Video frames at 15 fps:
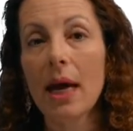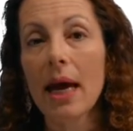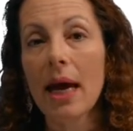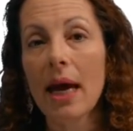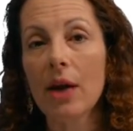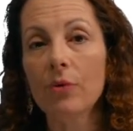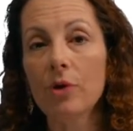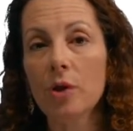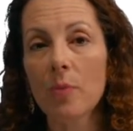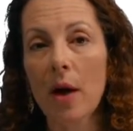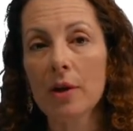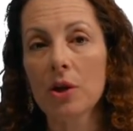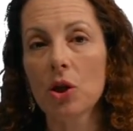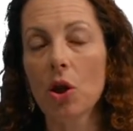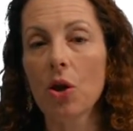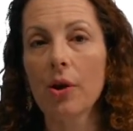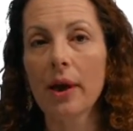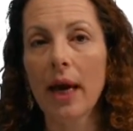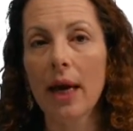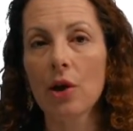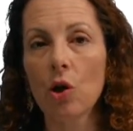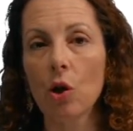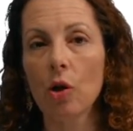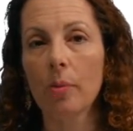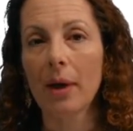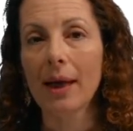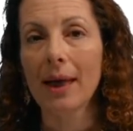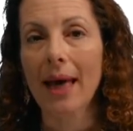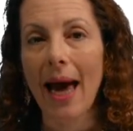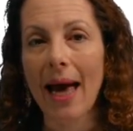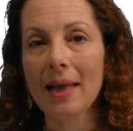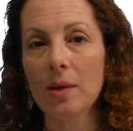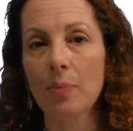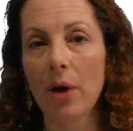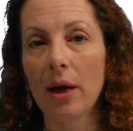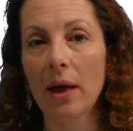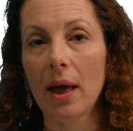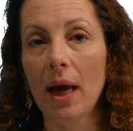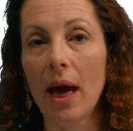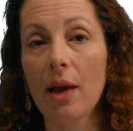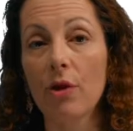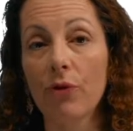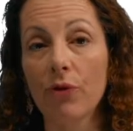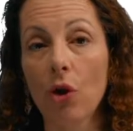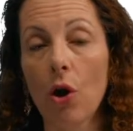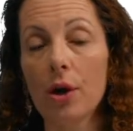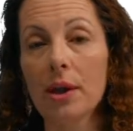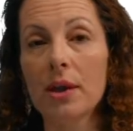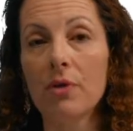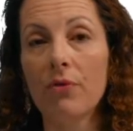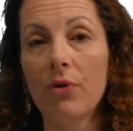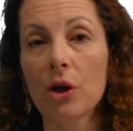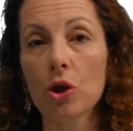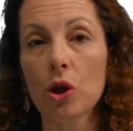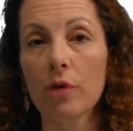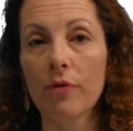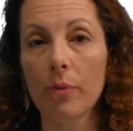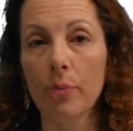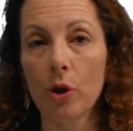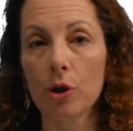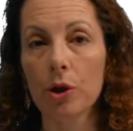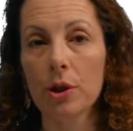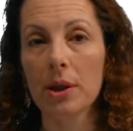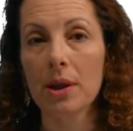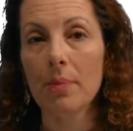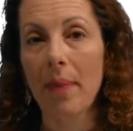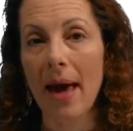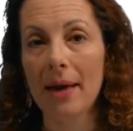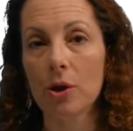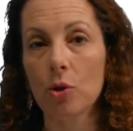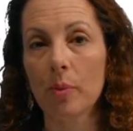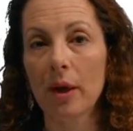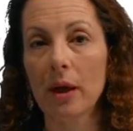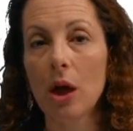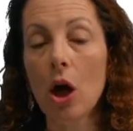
In response to Hurricane Irma, GasBuddy and the Florida Division of Emergency Management